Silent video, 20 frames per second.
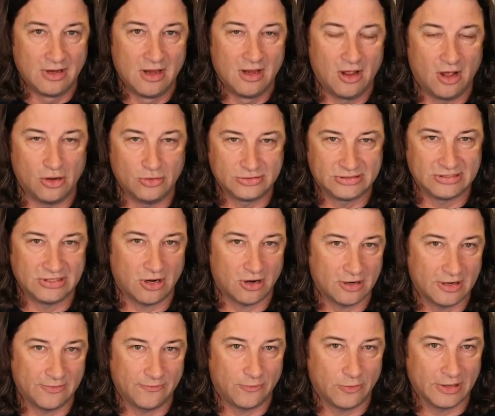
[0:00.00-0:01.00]
OCR
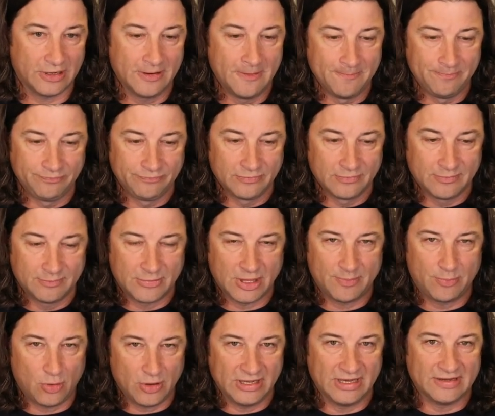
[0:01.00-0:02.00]
it for you. The
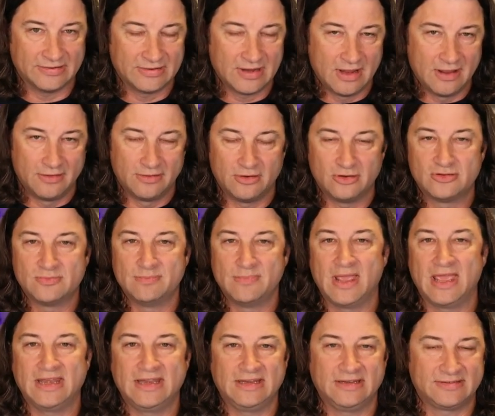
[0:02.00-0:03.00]
point is, there's
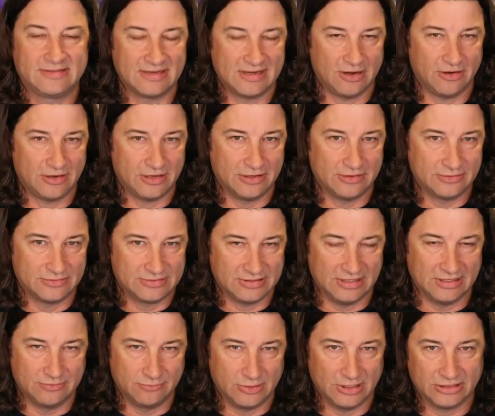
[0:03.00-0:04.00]
many scenarios
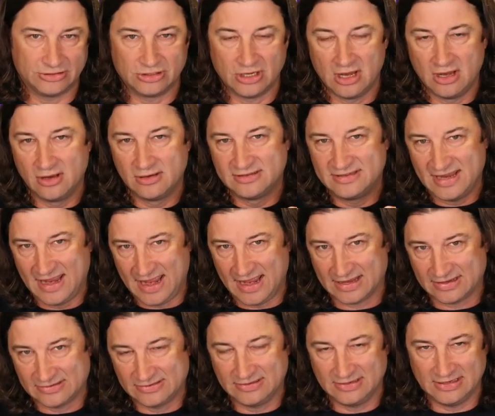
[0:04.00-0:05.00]
in which
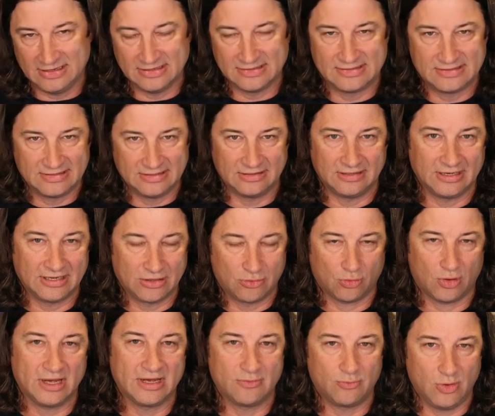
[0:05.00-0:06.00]
text is still a
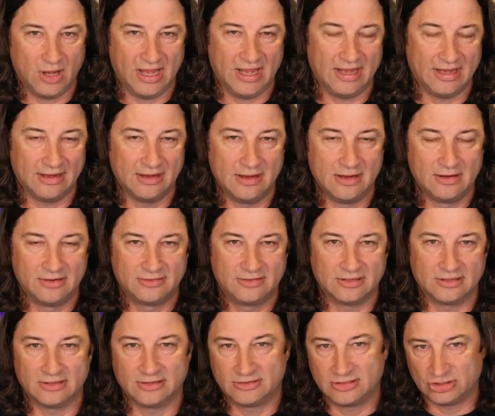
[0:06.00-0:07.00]
great way
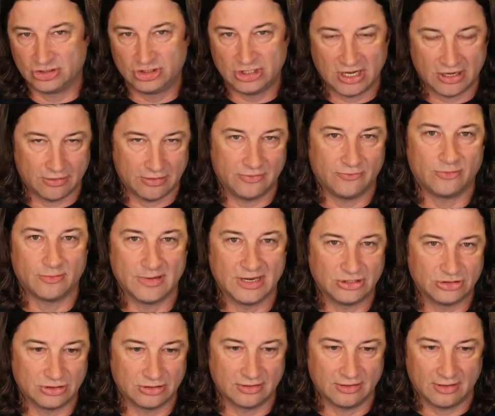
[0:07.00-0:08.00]
to share
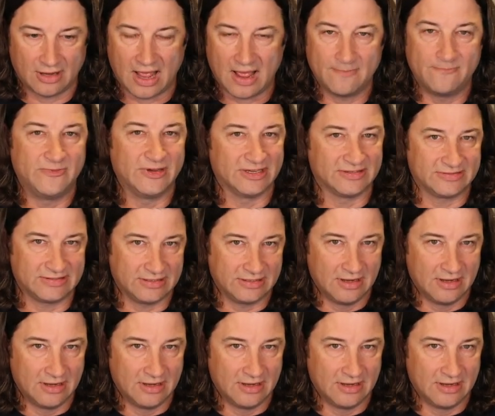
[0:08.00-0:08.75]
information, obviously.